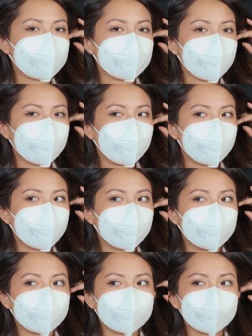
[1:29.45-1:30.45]

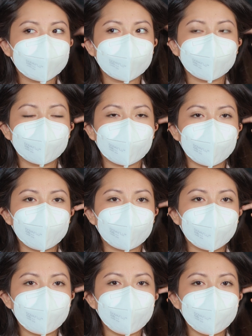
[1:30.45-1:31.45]
So they
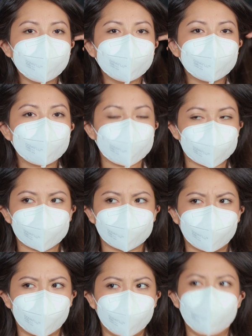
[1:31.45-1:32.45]
might be a little
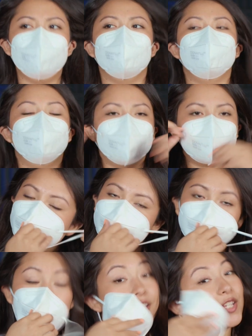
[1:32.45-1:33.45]
small.
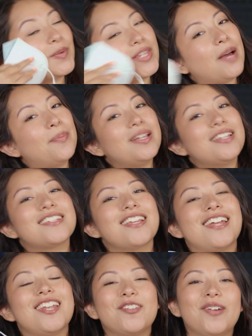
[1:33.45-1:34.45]
So with that being
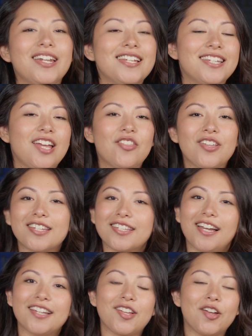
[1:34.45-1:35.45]
said, let's go ahead and see how these
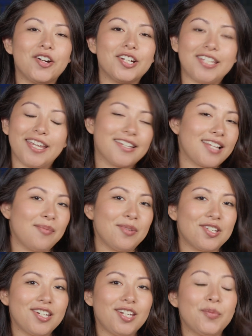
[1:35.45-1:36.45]
test on our TSI
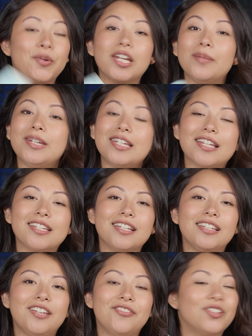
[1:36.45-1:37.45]
machine. We're going to be
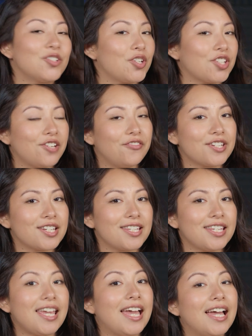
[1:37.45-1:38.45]
testing the filtration
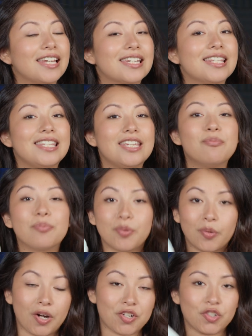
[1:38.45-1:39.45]
efficiency and the
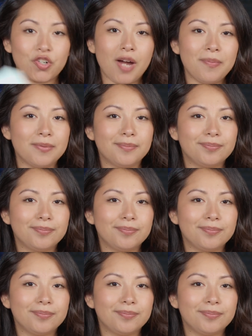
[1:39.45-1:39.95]
pressure drop.